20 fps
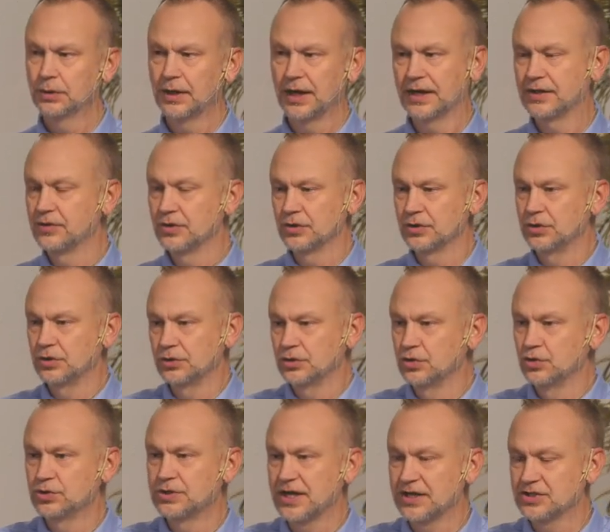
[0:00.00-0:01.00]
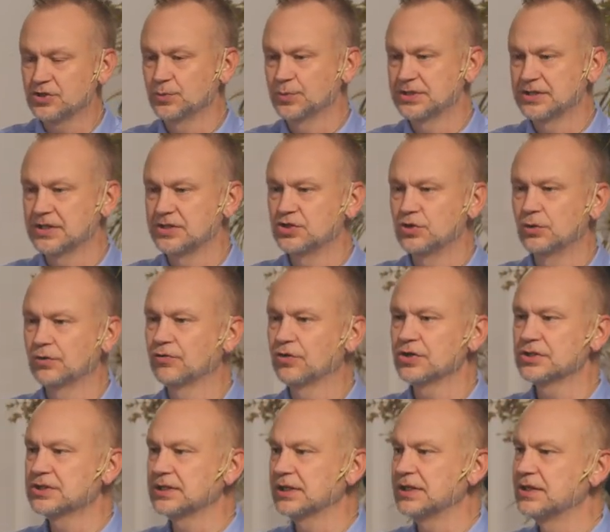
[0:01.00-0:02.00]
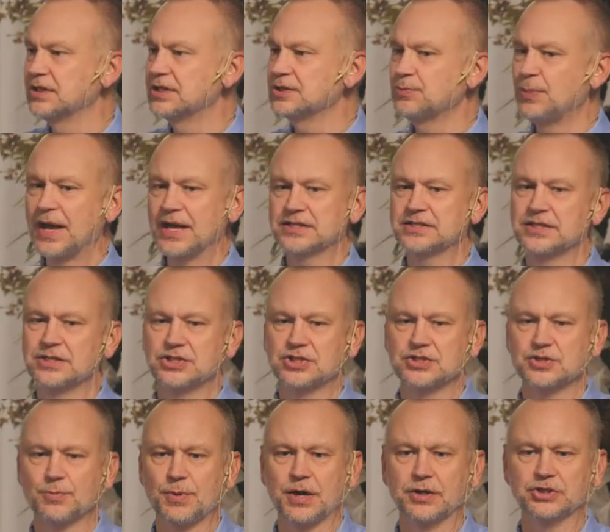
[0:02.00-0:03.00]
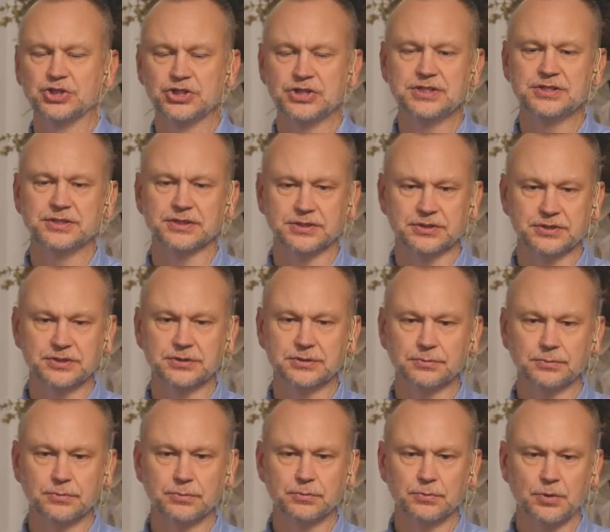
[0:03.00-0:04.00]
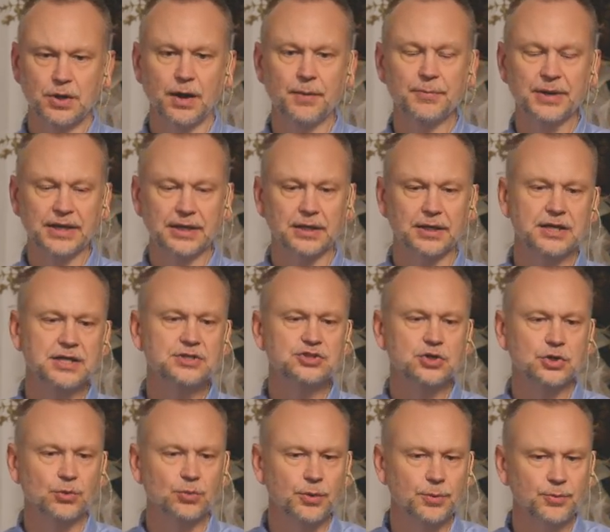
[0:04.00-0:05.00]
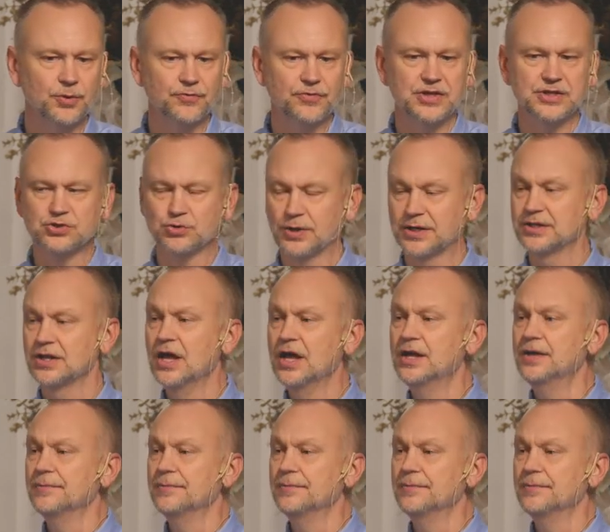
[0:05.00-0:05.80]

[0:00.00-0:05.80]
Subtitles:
And the New Testament says universally this passage is about Jesus coming, and he's going to remove these threats.